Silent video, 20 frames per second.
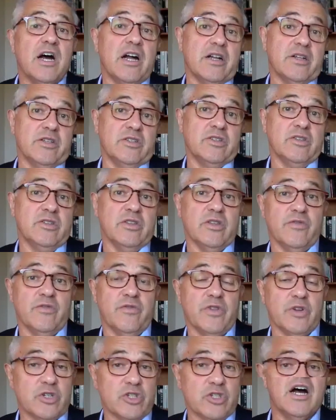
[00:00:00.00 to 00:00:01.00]
to the
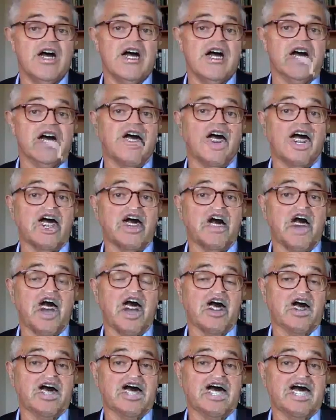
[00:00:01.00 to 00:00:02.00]
flourishing of our
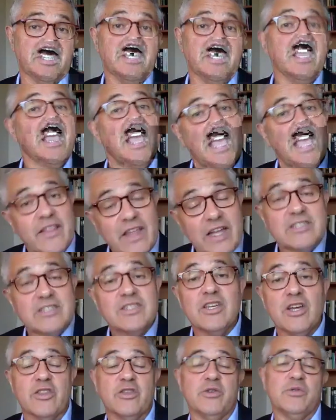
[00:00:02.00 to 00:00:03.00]
democracy, and that's
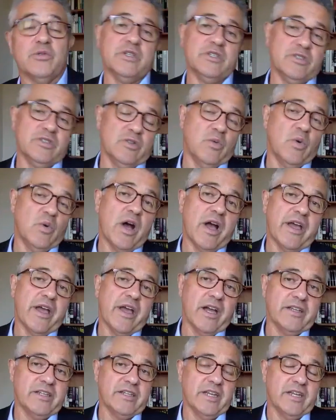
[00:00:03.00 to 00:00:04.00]
the other reason why
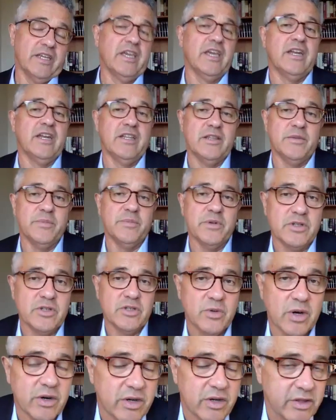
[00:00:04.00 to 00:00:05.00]
I dedicated the book
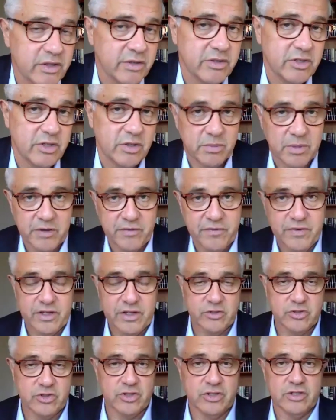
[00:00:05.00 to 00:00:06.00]
to my
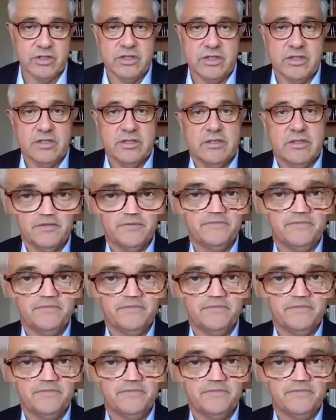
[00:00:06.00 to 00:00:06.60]
fellow journalists.